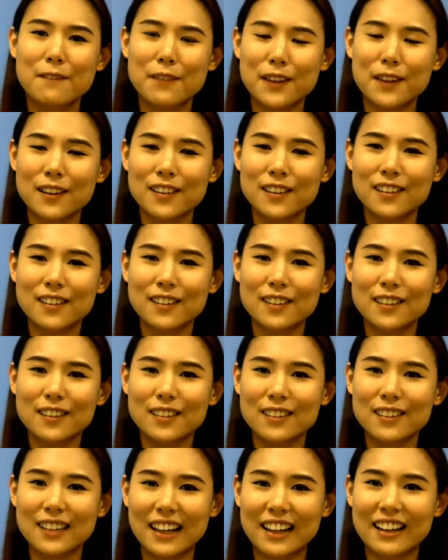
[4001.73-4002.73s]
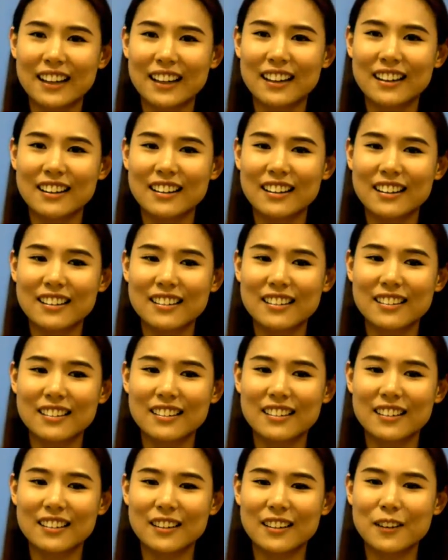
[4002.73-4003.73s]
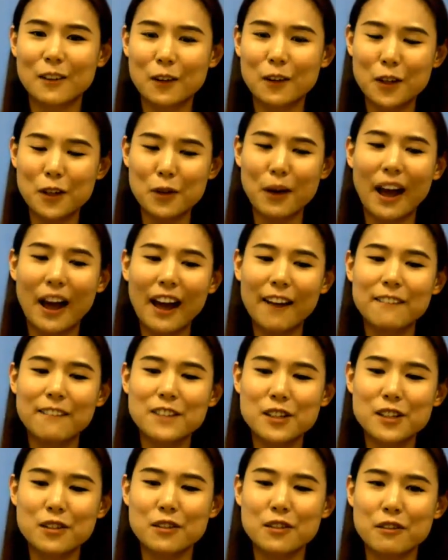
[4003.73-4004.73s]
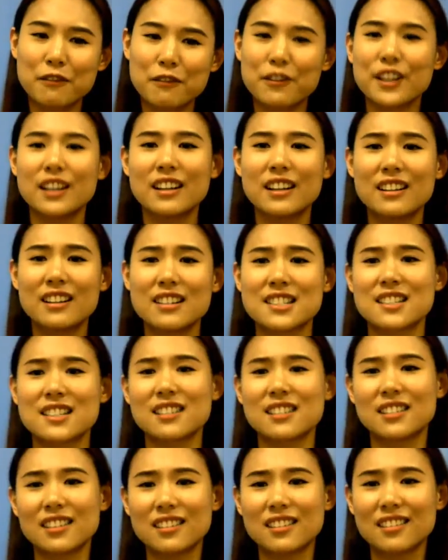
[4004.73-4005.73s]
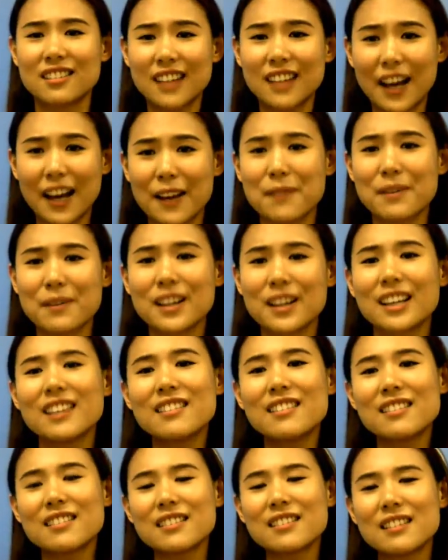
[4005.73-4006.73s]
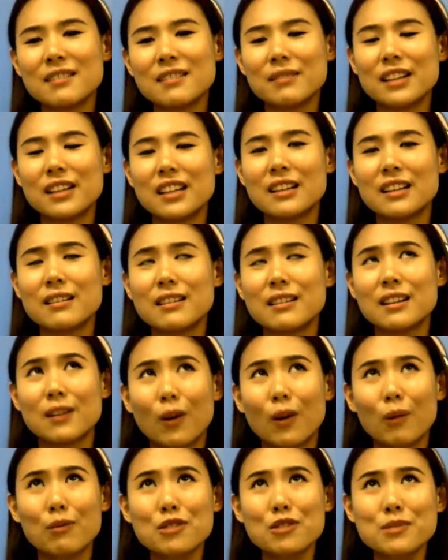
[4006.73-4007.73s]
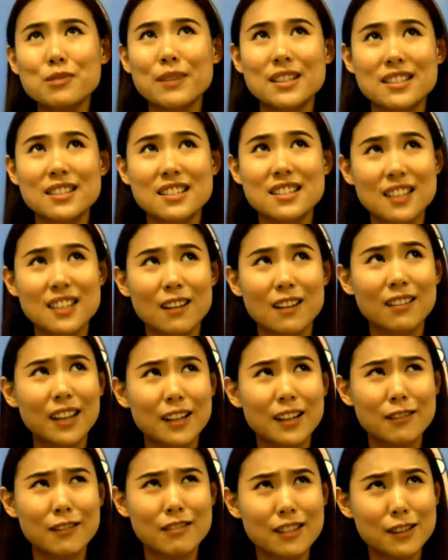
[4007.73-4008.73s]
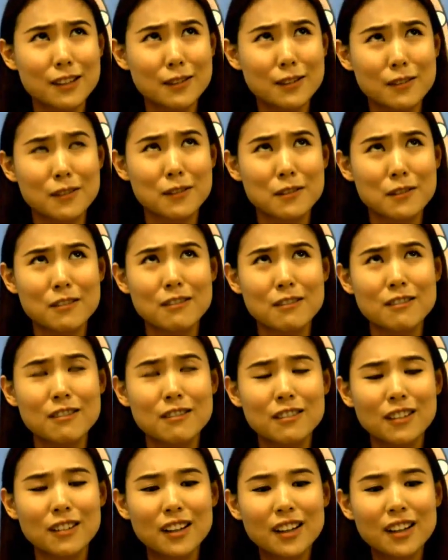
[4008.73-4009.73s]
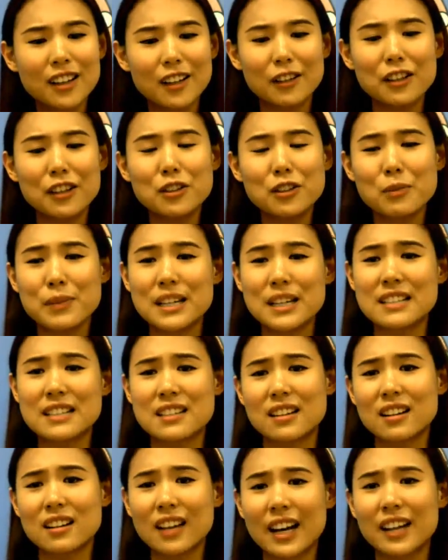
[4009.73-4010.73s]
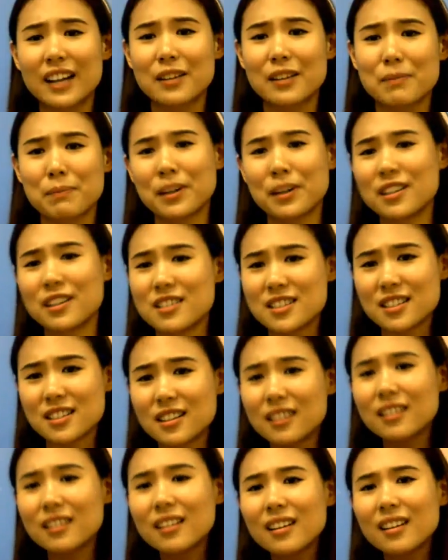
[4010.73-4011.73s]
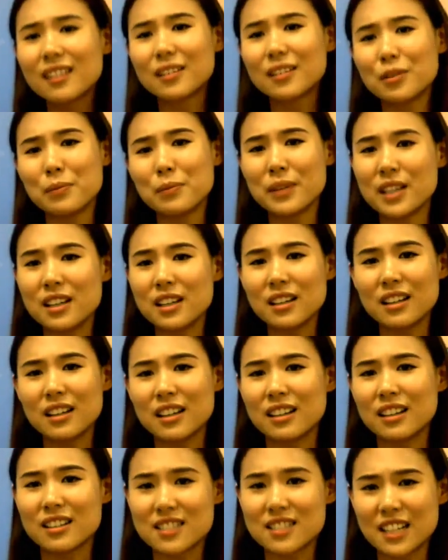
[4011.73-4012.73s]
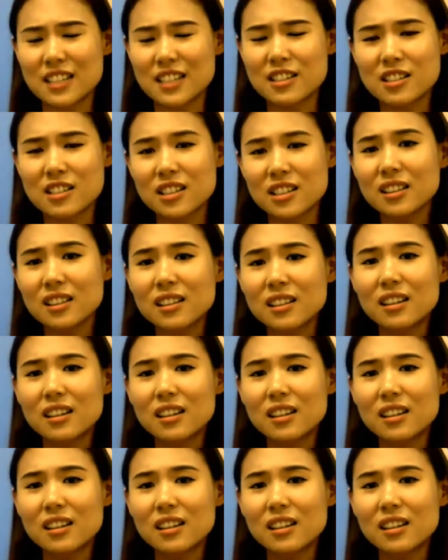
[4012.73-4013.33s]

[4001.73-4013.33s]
feel like, you have to fit in a certain type. Again, it almost makes it sound like you need to be a certain kind of person to be in Accenture.